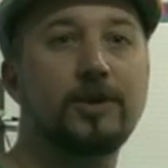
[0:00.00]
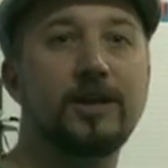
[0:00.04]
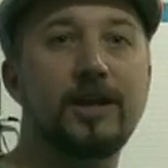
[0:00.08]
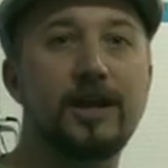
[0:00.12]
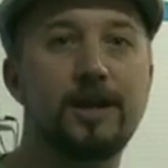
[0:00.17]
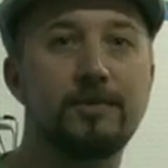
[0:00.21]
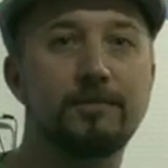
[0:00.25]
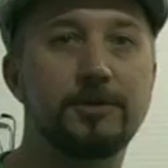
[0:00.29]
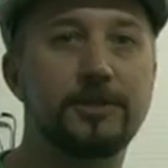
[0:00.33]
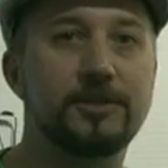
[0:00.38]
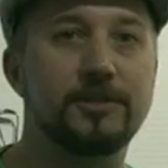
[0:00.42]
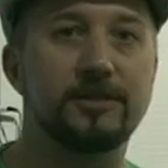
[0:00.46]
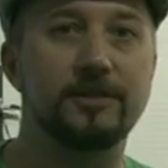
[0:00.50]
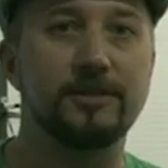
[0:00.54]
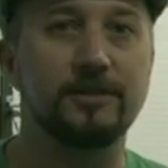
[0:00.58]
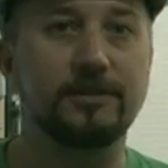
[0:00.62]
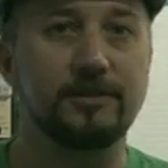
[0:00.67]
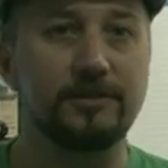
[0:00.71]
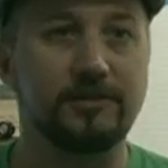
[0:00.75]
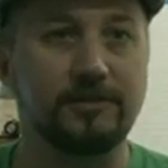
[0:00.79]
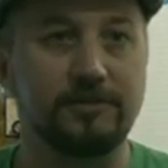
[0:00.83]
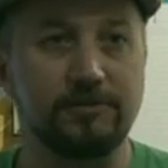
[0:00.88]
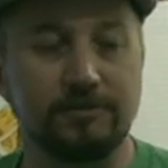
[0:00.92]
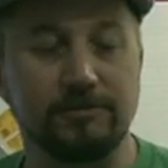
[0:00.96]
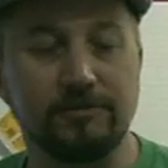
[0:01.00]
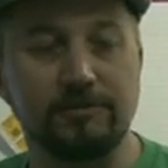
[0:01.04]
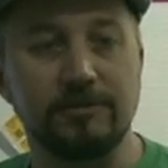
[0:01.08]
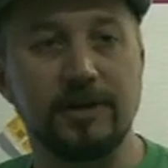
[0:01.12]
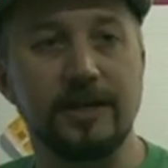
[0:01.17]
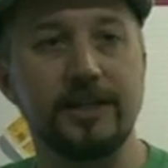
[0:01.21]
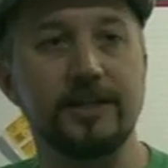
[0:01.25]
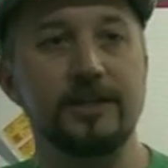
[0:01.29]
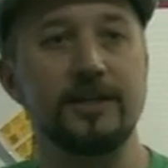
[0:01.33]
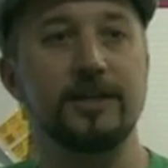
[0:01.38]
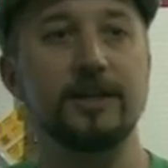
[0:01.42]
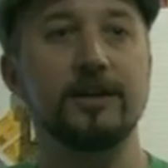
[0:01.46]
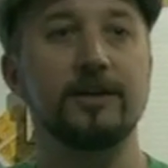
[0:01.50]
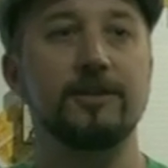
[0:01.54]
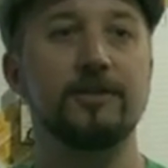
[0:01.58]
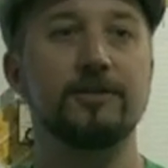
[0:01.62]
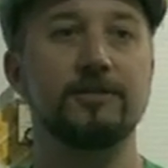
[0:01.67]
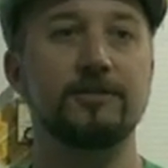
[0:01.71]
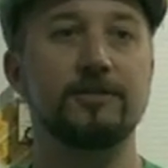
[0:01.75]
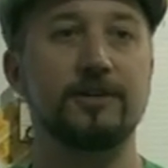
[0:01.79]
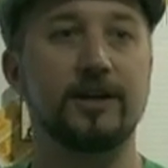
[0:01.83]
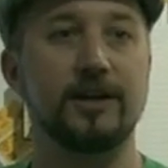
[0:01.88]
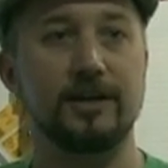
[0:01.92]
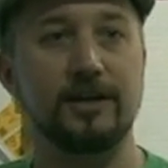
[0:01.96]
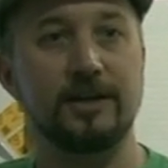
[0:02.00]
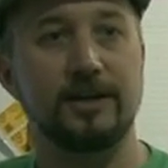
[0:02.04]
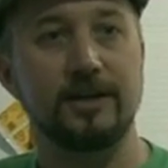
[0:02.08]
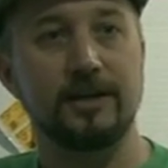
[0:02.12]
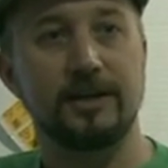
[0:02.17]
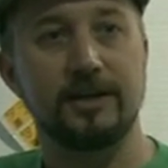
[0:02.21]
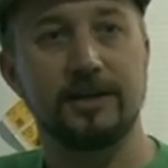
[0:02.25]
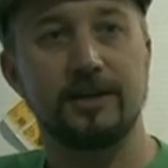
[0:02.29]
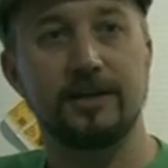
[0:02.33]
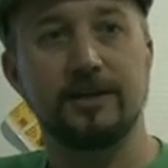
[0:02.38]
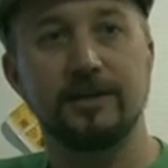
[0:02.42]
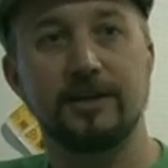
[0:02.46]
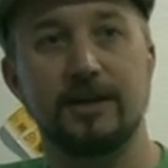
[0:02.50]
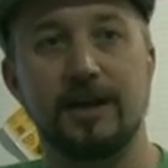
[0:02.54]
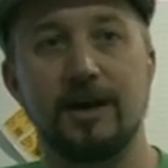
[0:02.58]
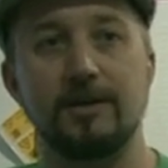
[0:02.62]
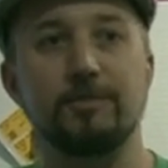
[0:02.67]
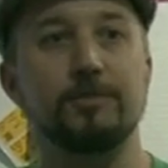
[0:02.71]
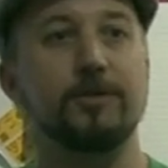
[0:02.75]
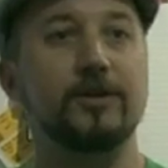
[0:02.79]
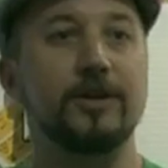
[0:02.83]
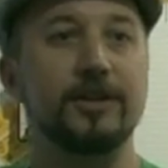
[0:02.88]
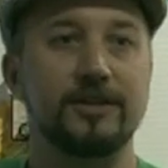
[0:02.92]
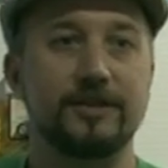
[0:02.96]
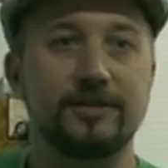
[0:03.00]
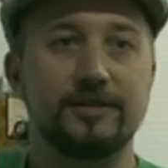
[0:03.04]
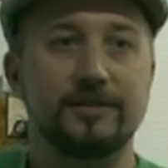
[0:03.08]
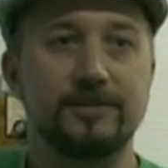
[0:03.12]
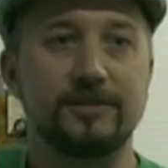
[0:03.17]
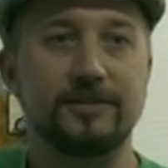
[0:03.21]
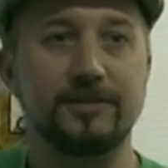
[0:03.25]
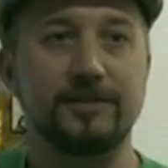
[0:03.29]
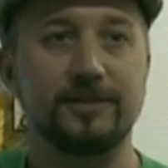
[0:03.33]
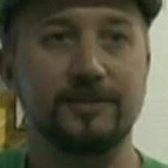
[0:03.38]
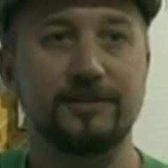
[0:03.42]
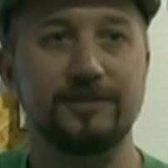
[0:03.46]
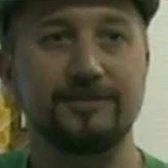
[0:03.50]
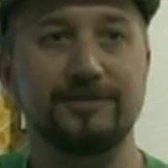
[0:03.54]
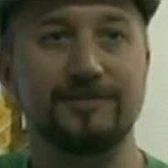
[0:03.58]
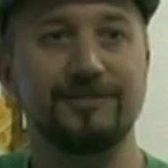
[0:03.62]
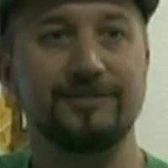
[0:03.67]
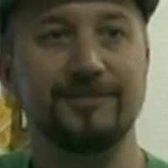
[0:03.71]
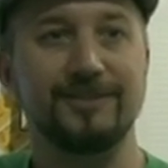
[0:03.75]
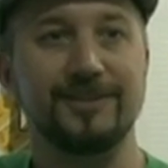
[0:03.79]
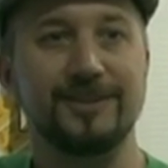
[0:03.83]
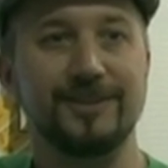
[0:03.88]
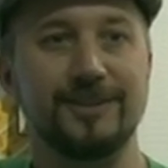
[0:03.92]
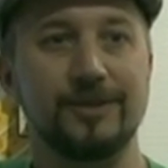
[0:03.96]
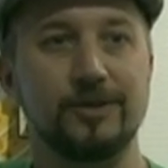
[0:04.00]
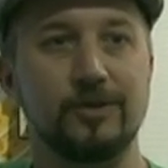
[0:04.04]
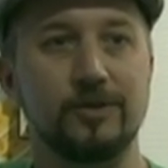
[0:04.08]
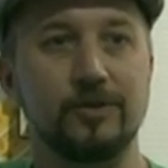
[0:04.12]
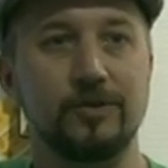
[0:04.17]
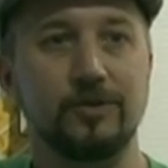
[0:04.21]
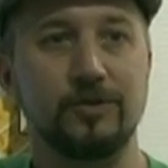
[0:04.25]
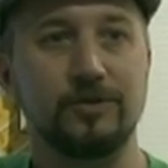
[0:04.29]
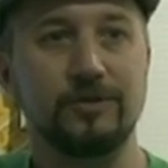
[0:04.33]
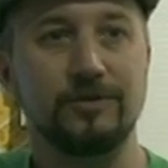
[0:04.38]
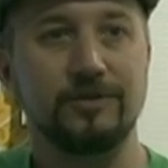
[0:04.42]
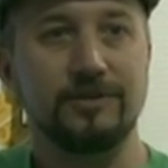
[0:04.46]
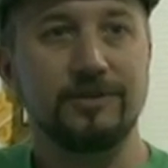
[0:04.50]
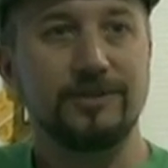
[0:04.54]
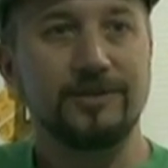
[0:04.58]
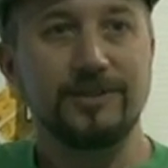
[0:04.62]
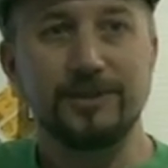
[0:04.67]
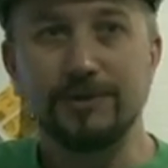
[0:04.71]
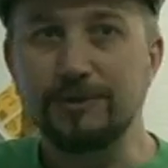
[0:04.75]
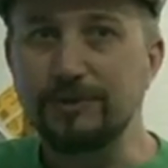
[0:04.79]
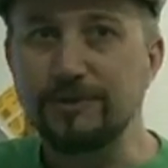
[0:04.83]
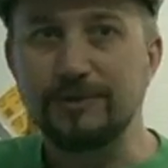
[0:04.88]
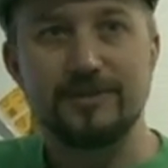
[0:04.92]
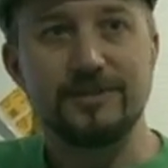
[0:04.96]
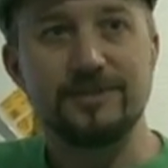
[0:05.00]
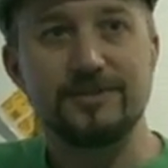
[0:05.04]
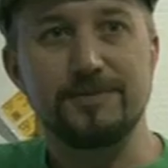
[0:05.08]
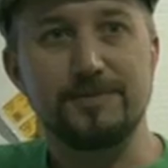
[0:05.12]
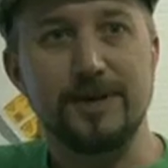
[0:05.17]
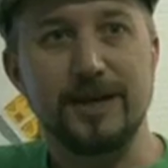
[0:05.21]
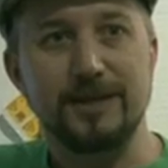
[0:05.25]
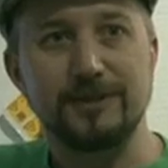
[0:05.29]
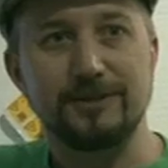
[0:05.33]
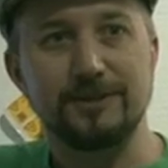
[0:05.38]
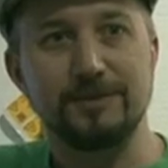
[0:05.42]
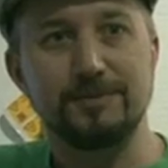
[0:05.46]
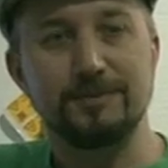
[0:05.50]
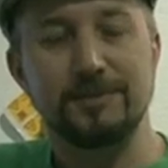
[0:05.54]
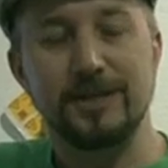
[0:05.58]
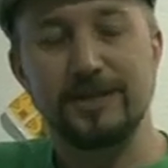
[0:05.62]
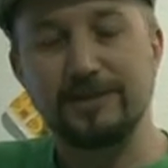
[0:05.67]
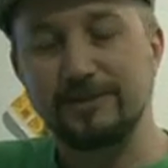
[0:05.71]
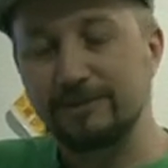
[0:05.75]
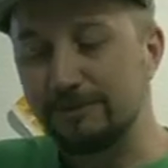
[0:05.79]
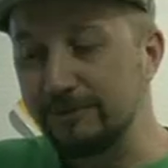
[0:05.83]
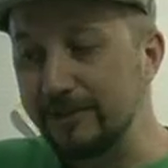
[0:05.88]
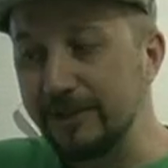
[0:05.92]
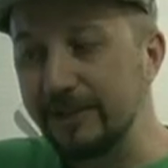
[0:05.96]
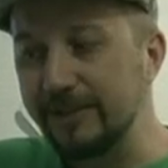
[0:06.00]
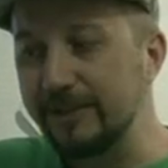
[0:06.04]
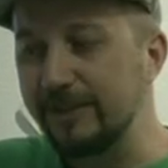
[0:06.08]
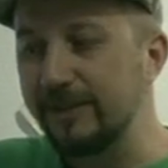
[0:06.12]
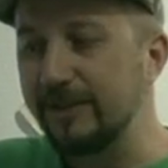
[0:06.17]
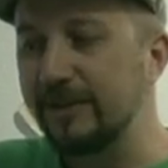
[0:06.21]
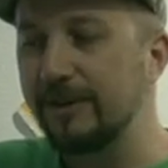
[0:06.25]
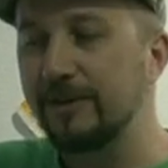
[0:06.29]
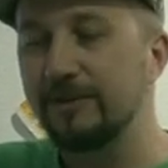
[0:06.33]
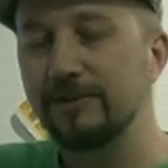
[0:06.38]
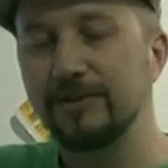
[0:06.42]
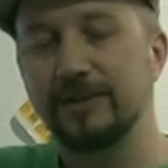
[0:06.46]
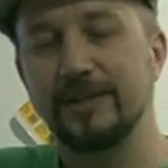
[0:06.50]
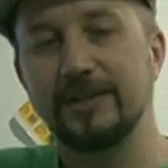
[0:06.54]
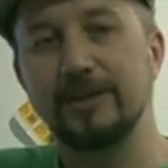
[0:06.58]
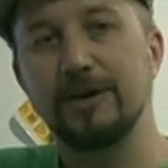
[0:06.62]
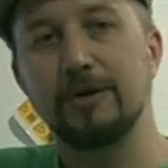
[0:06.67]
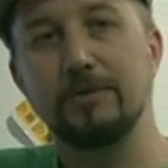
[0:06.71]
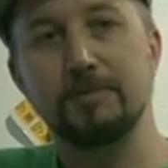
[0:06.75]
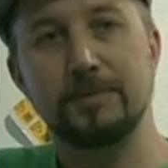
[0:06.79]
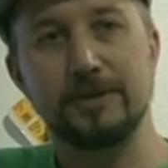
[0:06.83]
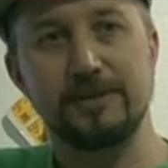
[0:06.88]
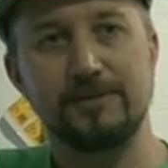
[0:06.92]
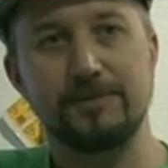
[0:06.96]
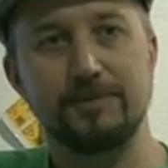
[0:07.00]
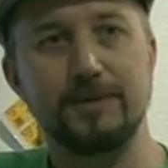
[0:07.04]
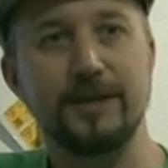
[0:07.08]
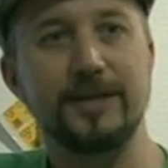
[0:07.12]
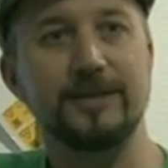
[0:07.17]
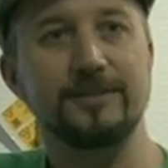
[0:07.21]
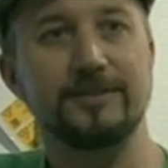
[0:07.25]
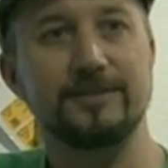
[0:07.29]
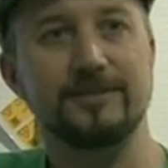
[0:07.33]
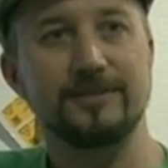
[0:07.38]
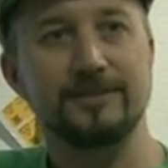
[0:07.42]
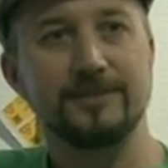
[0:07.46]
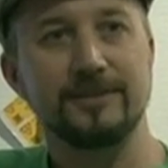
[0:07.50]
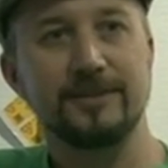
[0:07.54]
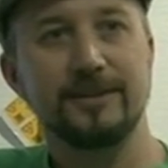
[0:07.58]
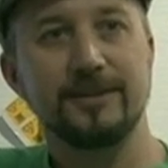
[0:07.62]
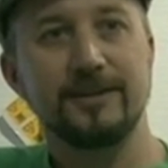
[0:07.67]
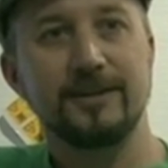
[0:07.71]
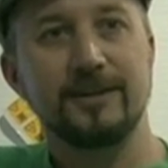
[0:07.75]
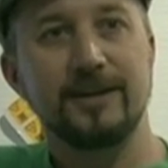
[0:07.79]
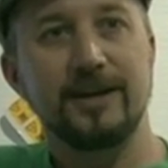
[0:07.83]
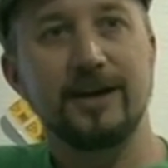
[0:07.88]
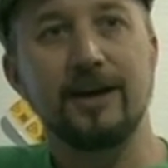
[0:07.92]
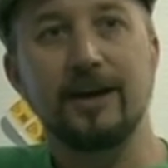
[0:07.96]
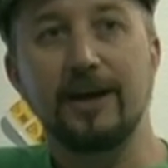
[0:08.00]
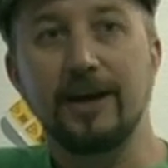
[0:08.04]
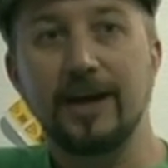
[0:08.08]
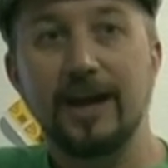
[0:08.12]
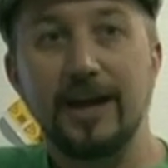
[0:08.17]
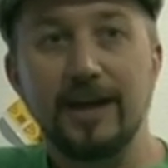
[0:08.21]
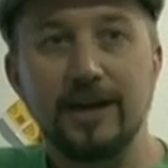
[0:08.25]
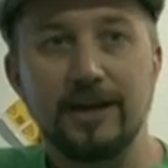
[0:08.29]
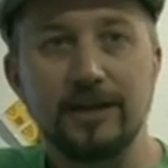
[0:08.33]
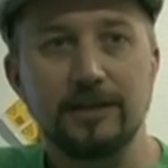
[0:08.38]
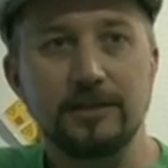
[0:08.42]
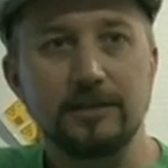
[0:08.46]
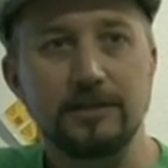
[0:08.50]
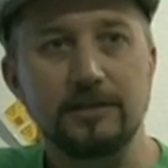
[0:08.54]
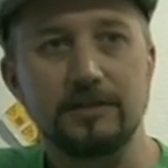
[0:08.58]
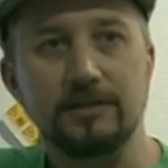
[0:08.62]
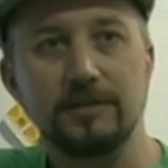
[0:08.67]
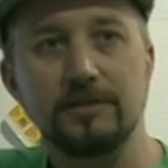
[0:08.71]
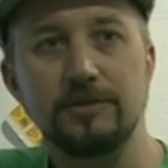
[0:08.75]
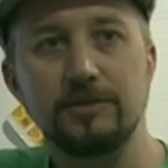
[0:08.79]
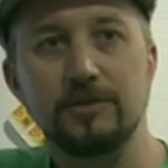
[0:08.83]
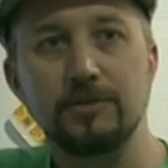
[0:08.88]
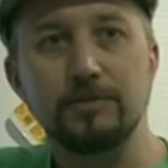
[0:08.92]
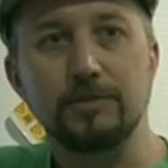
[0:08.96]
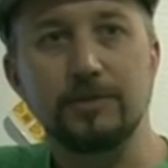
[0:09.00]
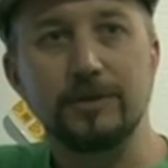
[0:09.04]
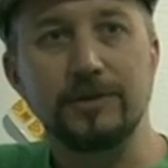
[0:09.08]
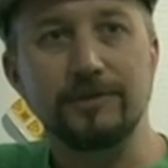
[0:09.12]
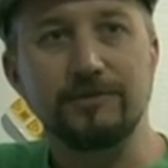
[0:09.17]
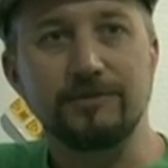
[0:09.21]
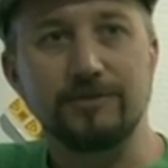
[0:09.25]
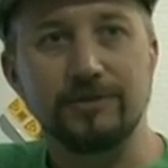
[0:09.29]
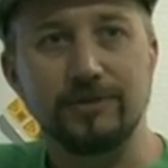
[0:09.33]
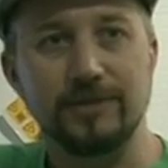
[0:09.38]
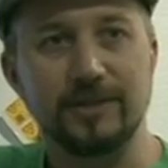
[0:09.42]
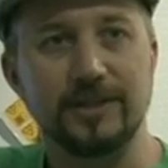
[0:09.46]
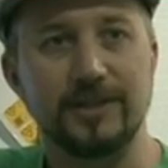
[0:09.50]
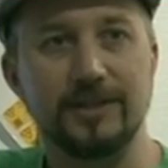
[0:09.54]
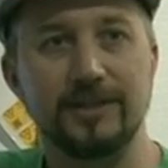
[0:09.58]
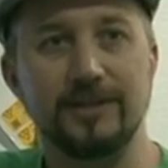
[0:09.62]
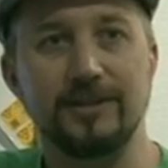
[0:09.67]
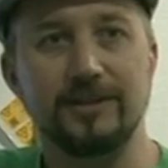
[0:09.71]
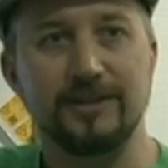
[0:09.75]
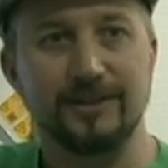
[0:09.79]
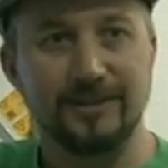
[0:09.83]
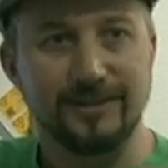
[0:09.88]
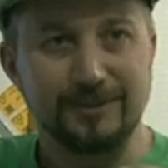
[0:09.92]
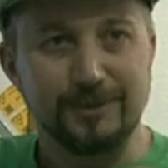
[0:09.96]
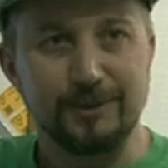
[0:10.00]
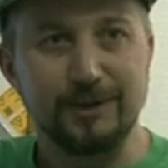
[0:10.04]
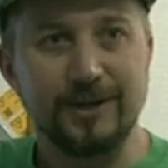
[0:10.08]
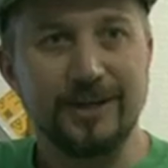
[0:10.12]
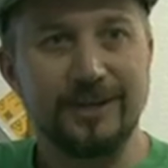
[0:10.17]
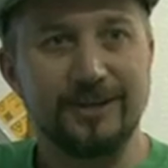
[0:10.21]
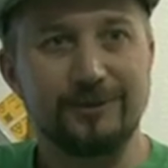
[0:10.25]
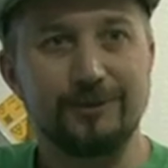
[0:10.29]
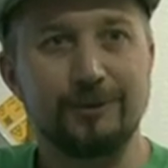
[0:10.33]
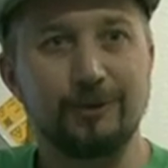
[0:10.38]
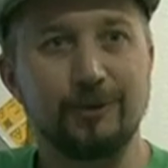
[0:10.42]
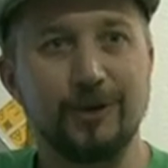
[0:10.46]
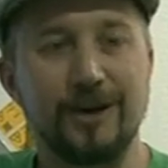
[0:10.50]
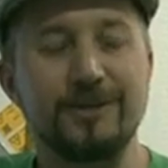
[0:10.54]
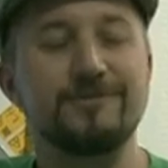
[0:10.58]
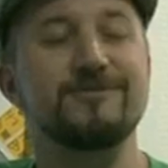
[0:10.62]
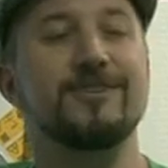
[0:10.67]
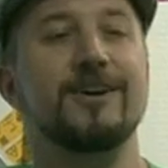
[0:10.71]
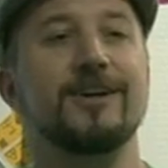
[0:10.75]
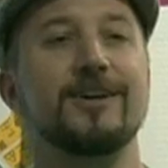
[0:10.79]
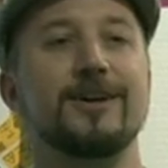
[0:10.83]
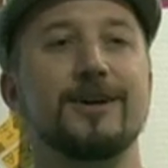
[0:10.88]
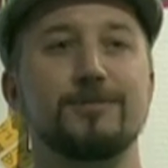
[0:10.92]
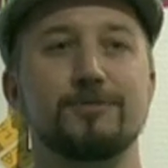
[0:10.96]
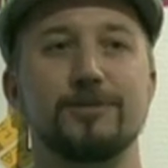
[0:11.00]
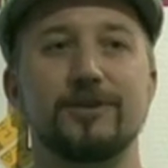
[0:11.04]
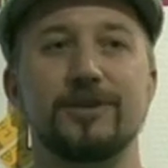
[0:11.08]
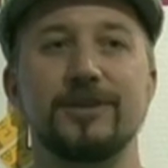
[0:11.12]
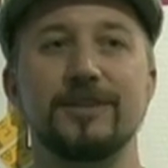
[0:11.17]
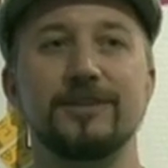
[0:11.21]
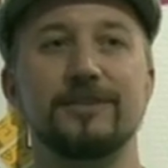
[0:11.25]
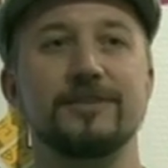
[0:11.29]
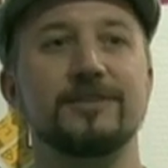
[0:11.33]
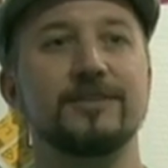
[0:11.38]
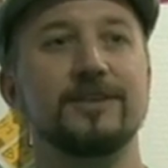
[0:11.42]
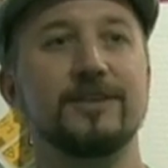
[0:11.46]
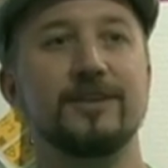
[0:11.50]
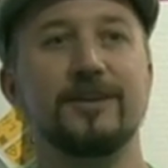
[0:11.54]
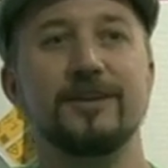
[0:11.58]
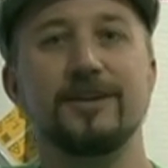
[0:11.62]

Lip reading: where amateur radio operators can use the spectrum. That's really the only open space. And 2.4 gigahertz where Wi-Fi operates.